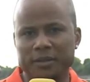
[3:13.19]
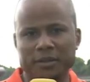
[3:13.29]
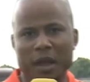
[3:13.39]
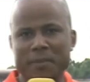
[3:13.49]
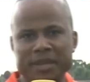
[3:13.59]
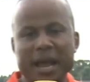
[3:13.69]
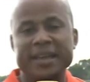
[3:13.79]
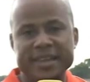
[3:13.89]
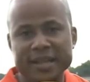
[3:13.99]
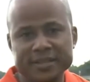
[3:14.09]
I mean, I
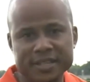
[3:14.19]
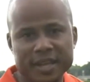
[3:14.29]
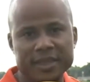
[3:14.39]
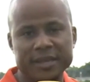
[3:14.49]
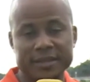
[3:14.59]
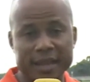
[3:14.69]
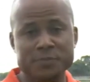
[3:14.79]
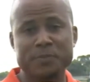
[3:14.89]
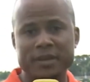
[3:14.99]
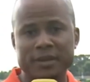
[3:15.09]
can say that it has
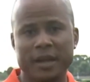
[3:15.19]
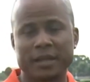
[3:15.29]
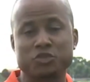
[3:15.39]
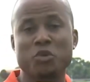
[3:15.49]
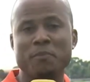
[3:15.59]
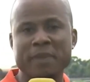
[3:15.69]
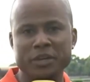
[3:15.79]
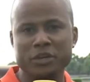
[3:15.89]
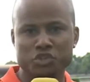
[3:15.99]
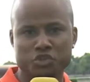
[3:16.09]
been a tremendous
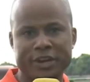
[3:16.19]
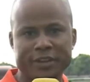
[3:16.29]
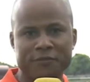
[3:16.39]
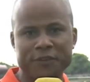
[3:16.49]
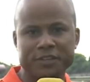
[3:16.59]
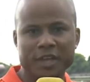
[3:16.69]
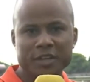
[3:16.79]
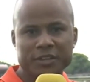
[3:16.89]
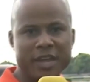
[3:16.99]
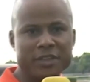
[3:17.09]
training feat to
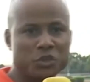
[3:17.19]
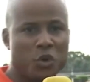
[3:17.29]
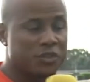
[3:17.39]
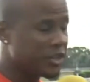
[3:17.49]
get this horse